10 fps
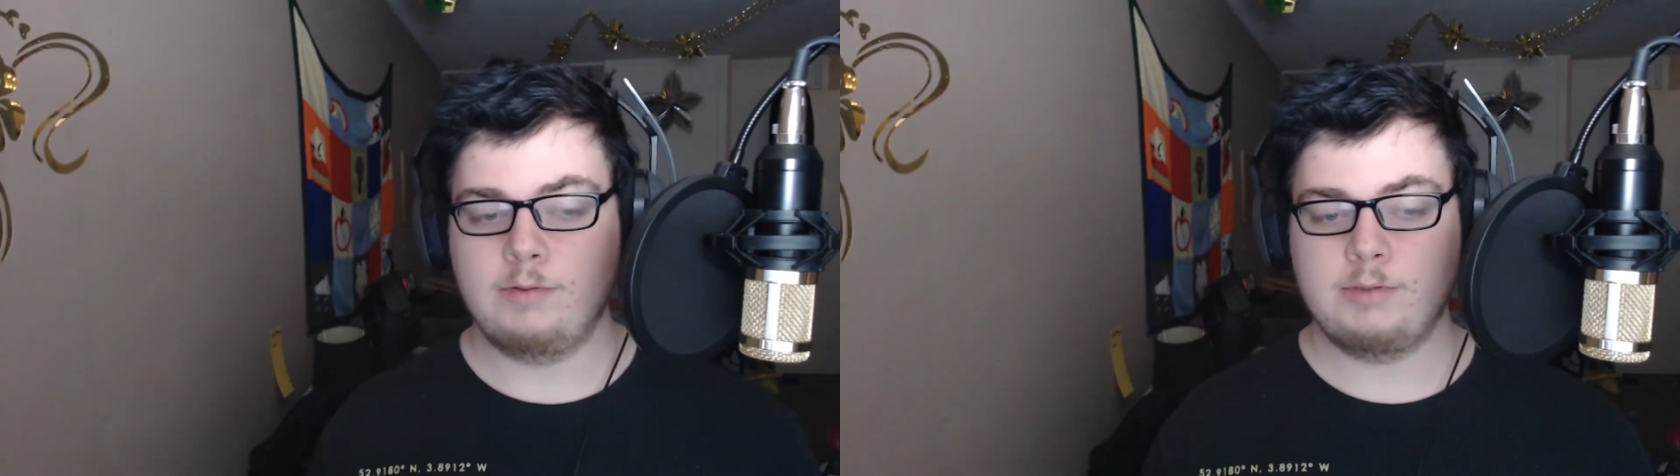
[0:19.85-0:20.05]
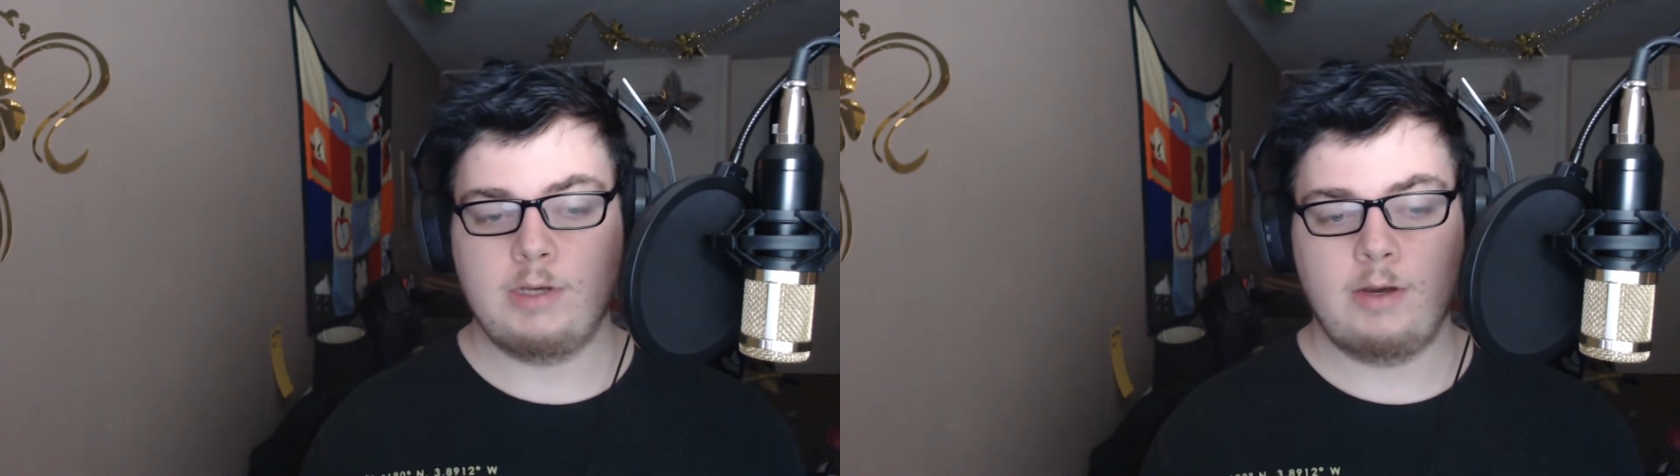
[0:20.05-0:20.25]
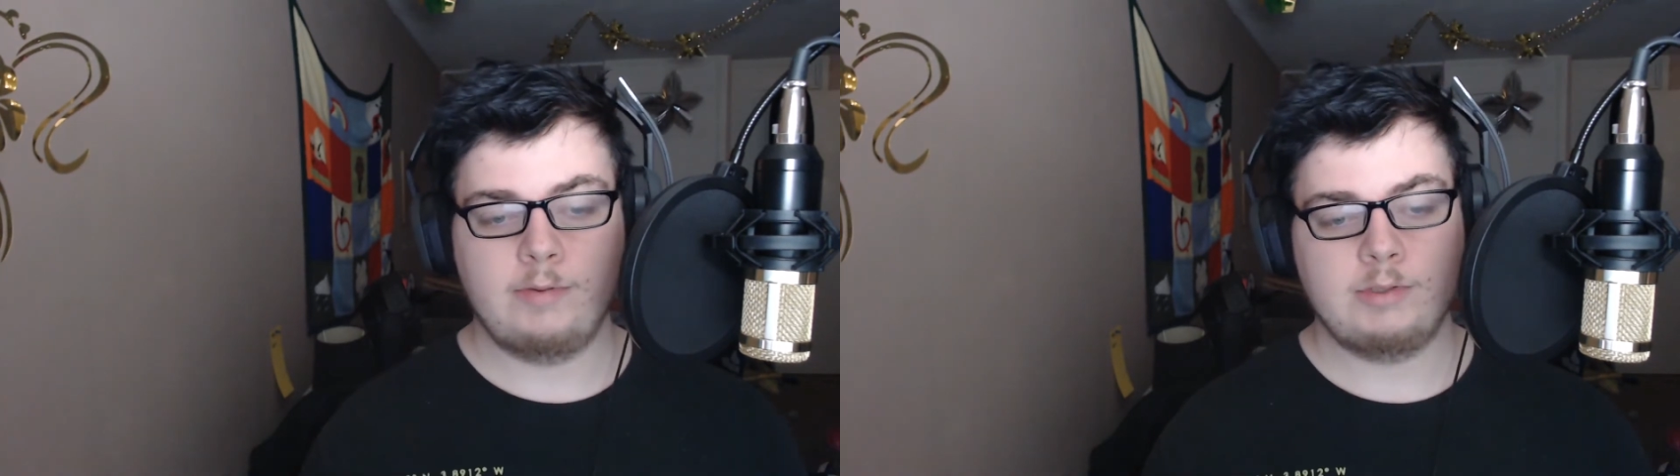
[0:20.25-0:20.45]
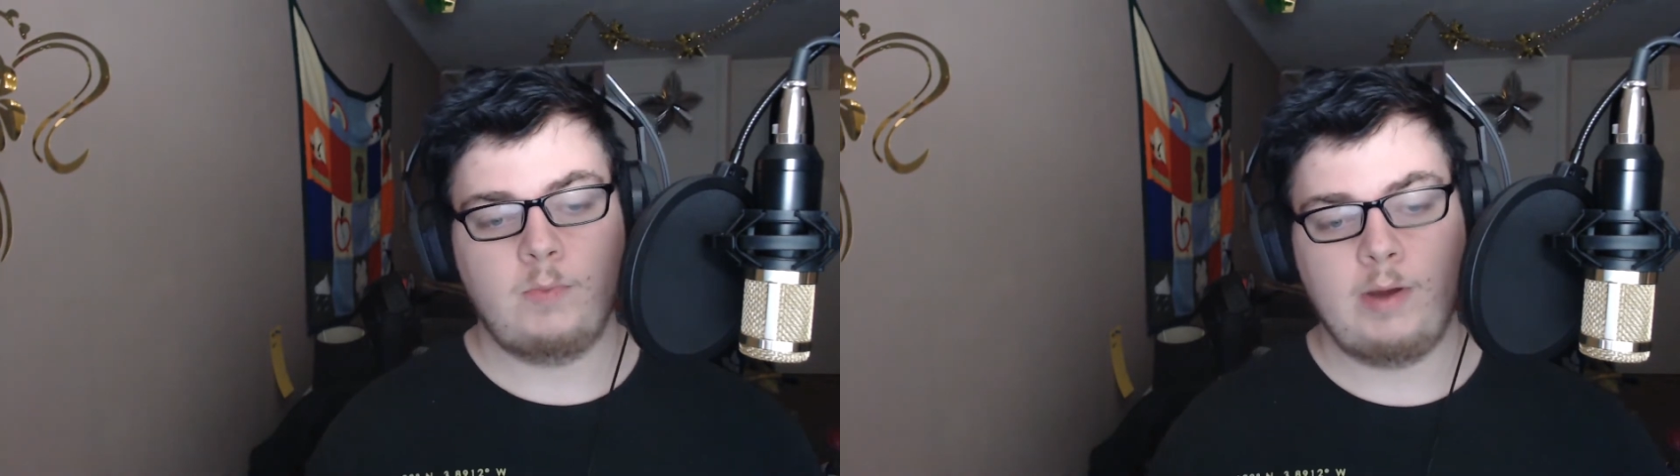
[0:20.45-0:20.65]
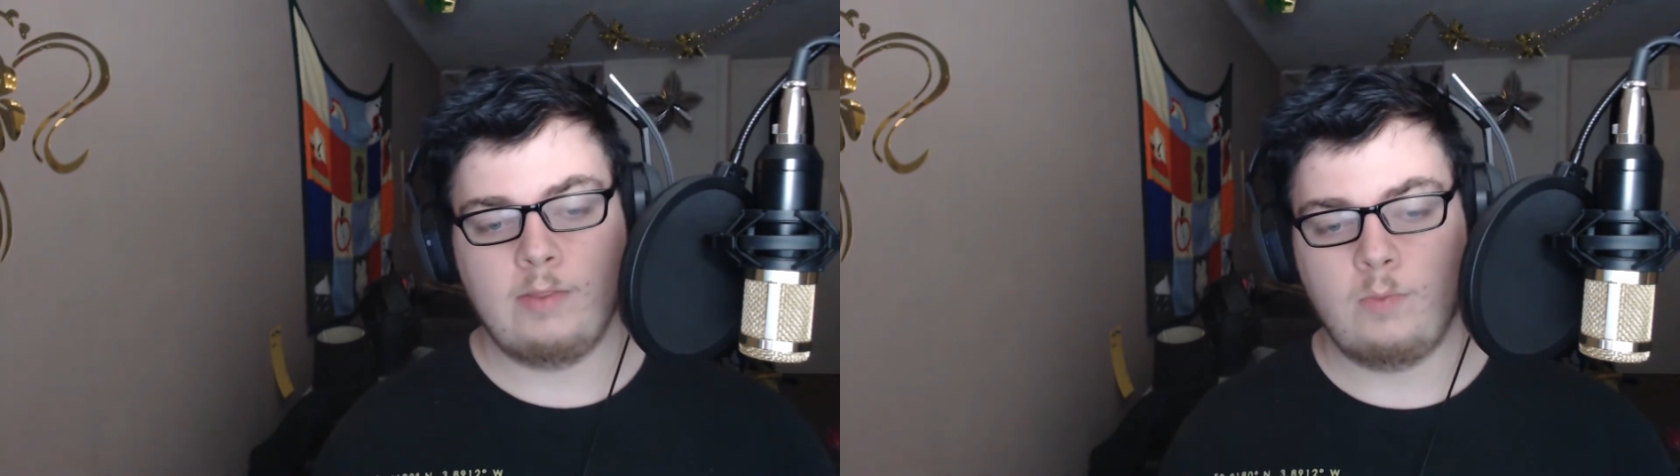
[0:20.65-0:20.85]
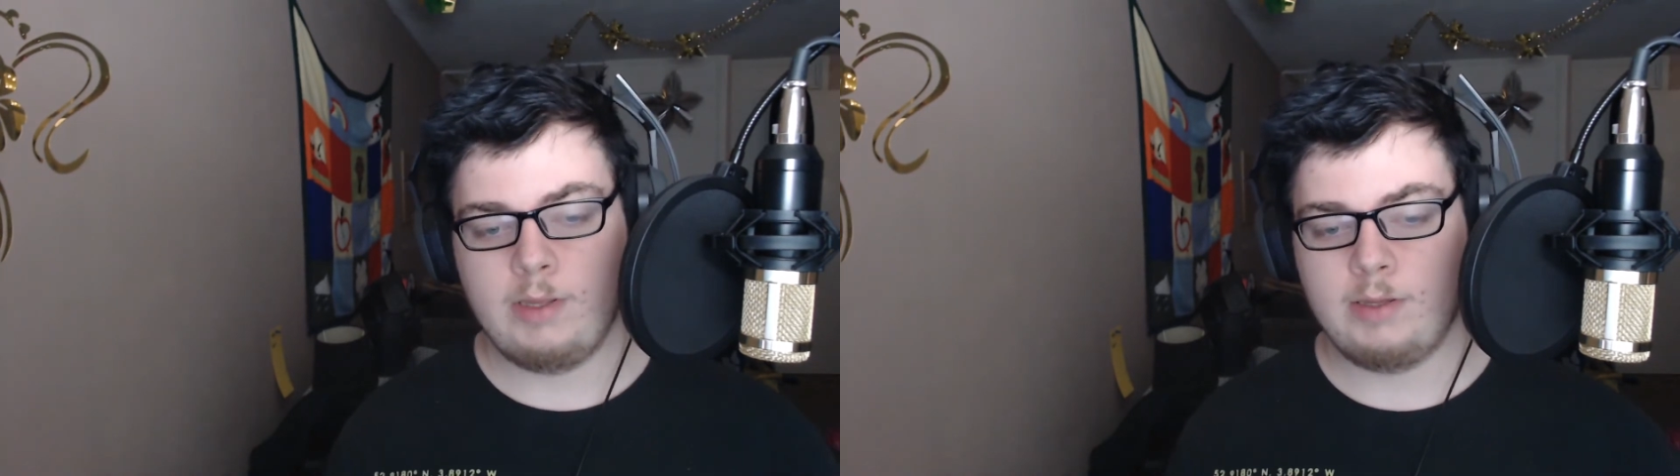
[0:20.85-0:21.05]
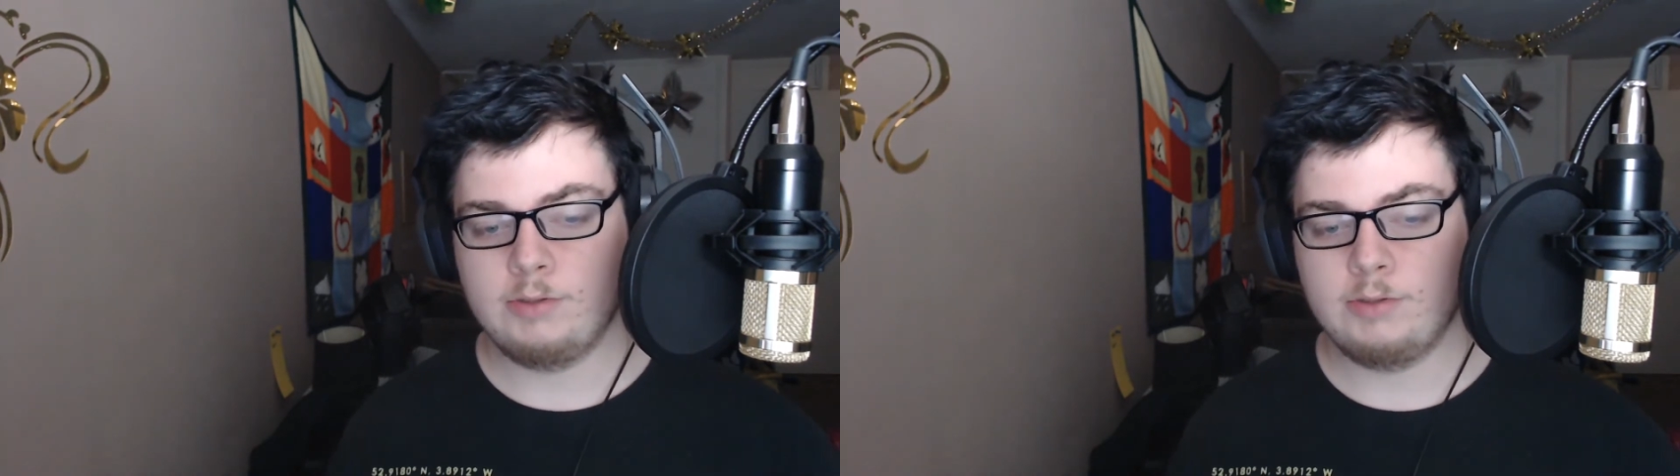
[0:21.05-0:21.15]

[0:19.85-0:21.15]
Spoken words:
So it's a way that we can